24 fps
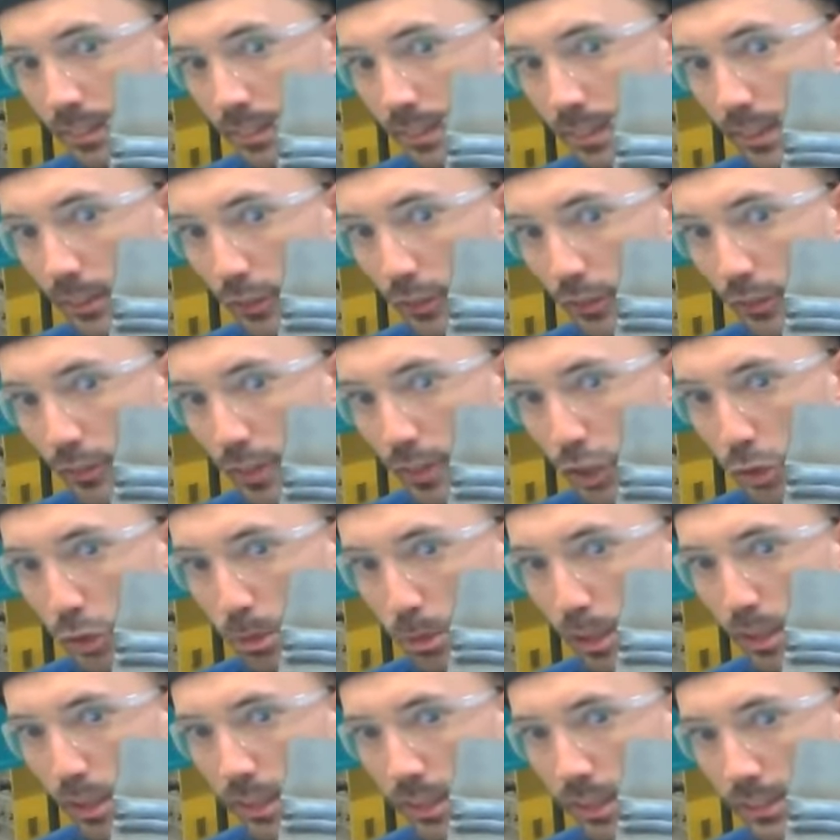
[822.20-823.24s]
There's a finished
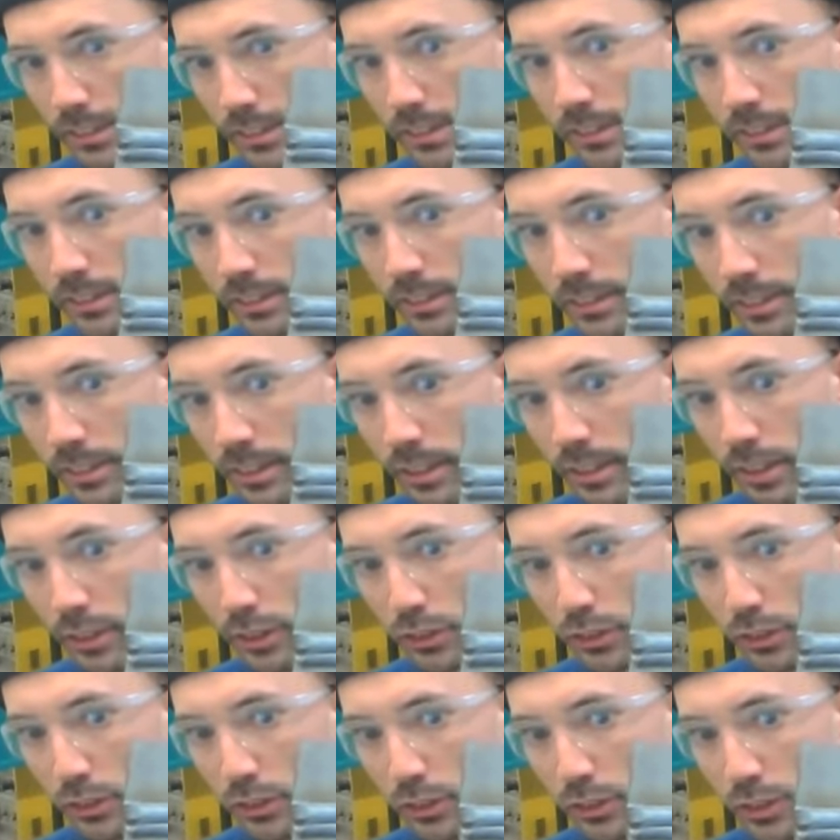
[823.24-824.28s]
product.
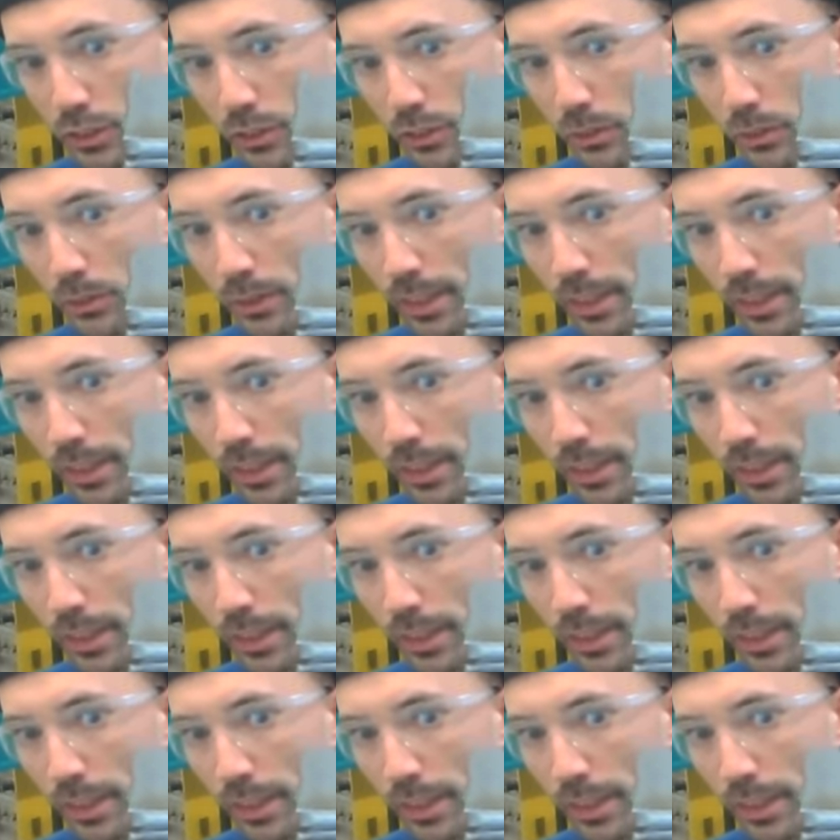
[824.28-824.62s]
Two